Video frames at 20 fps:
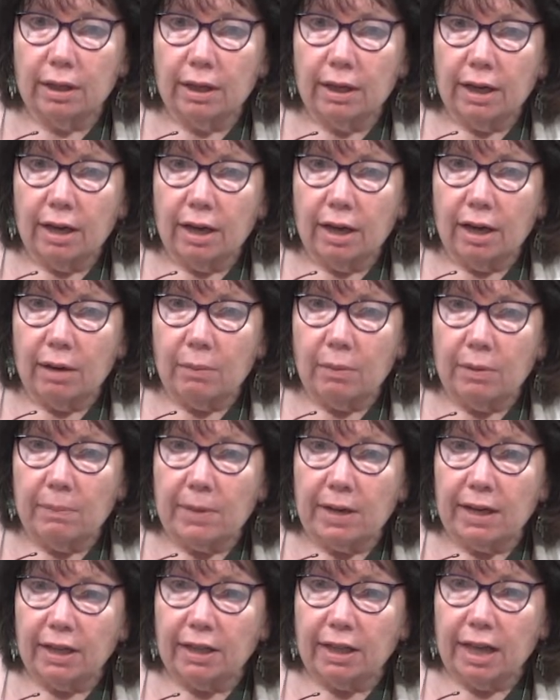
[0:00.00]
And we
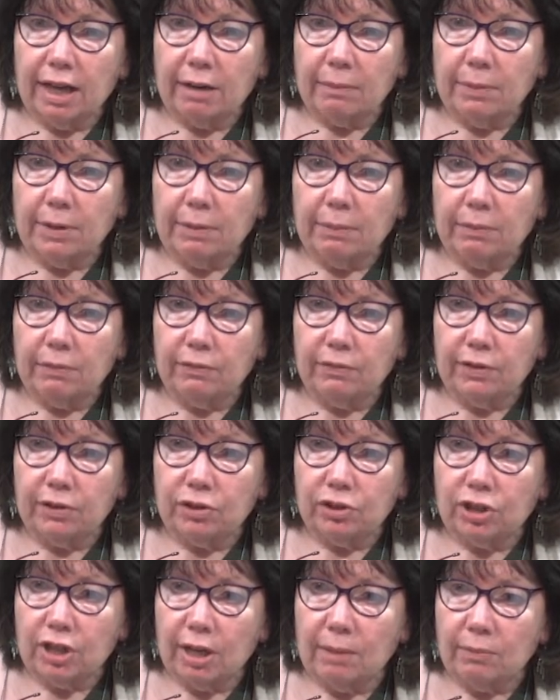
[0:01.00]
make a lot of people feel
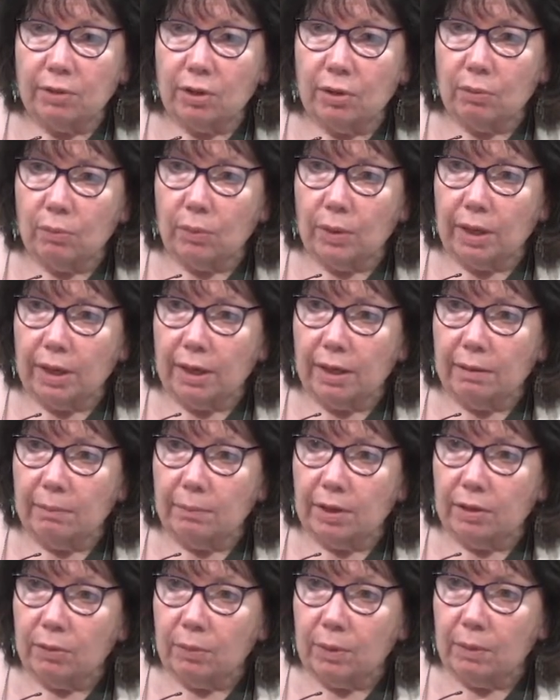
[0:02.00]
shame, don't we, by
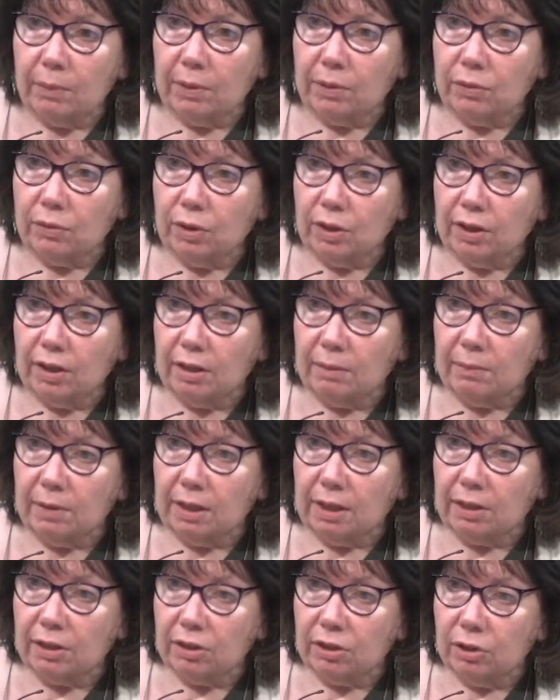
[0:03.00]
the way we treat them and
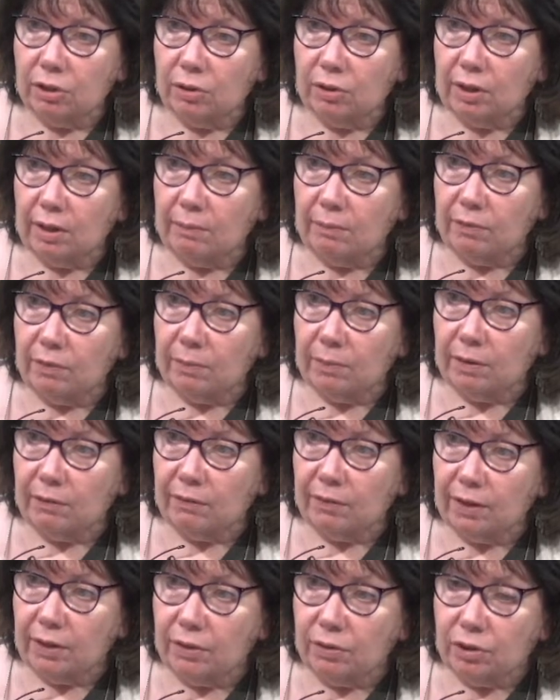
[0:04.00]
exclude them from our
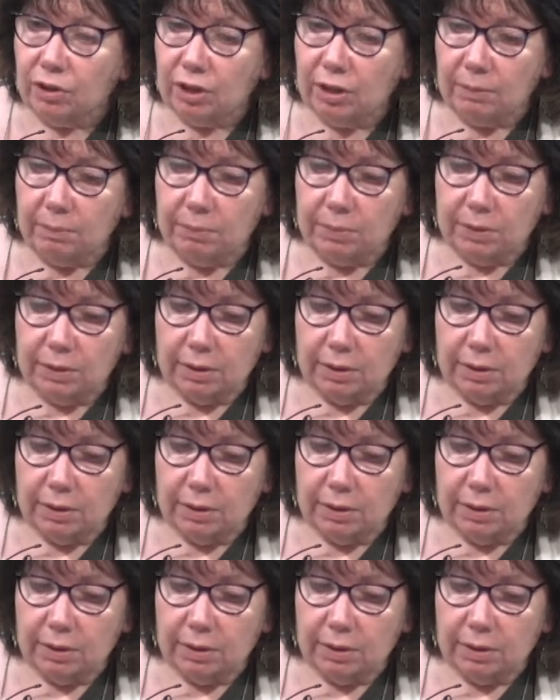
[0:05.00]
fellowships.